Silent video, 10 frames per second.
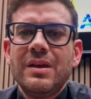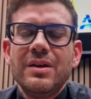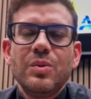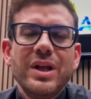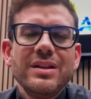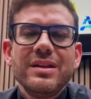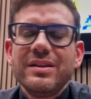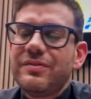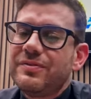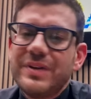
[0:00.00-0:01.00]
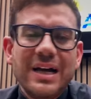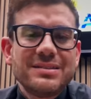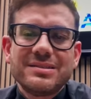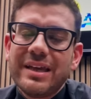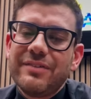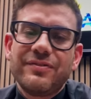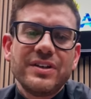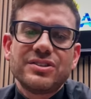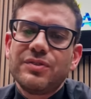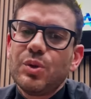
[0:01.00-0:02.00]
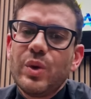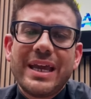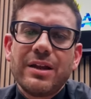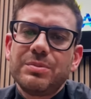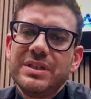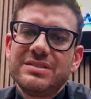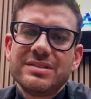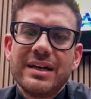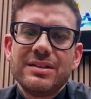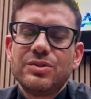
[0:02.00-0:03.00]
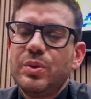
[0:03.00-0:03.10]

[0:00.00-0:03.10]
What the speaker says: Well, I'd say, first of all, we cannot be silent.